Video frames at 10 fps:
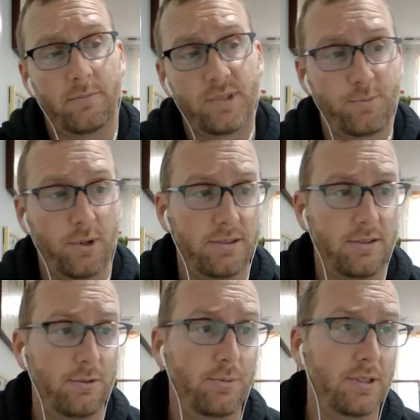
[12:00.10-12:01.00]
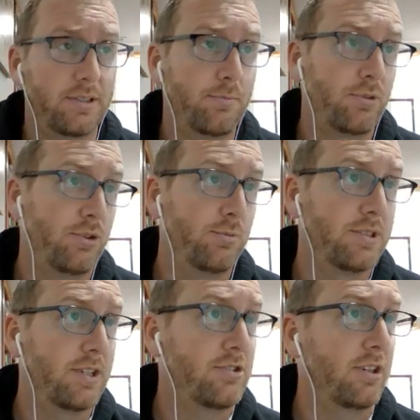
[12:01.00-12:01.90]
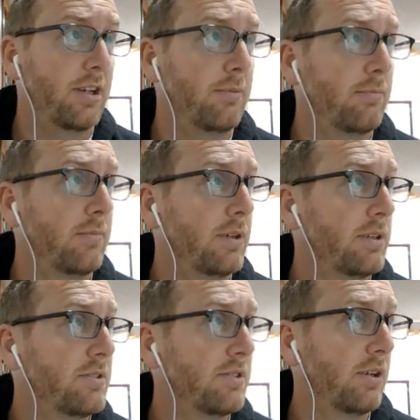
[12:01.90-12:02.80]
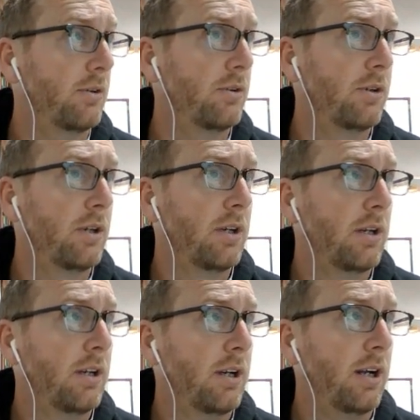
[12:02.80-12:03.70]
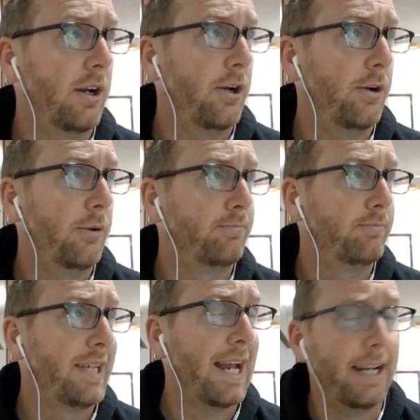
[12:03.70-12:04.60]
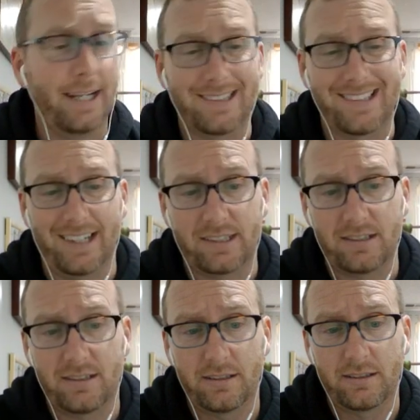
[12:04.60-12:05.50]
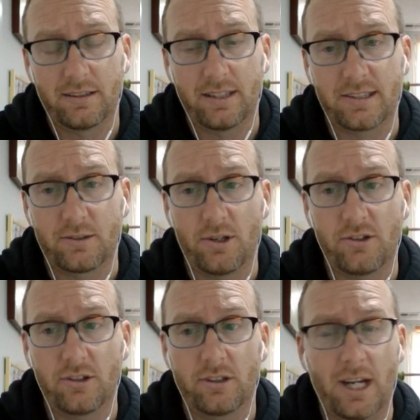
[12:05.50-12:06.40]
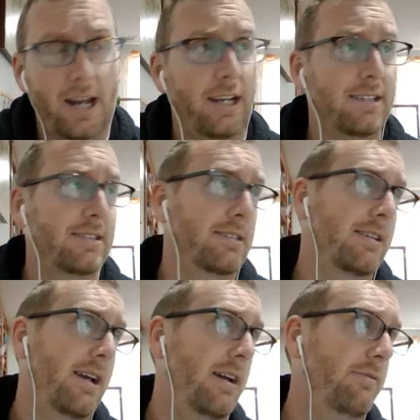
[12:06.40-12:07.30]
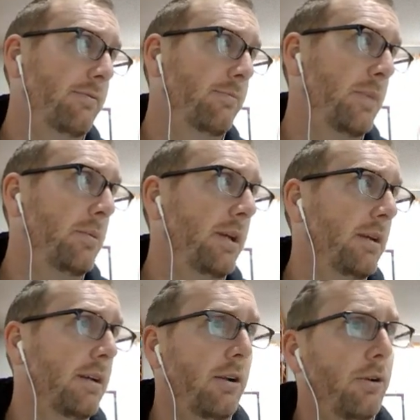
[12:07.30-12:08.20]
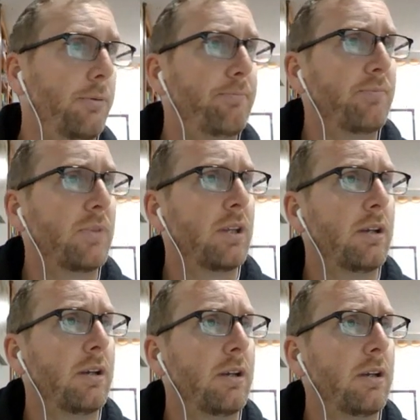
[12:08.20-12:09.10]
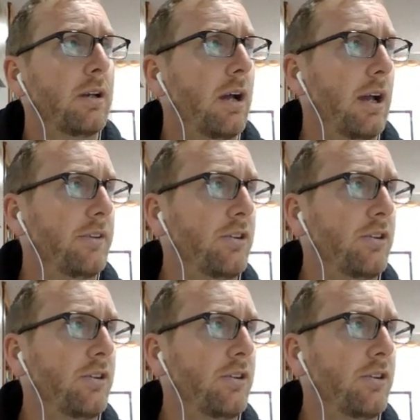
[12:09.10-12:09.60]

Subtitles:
Spread's 2-possession game. So can I get 6? That's the question. Can I get 6.5? Maybe. I don't know.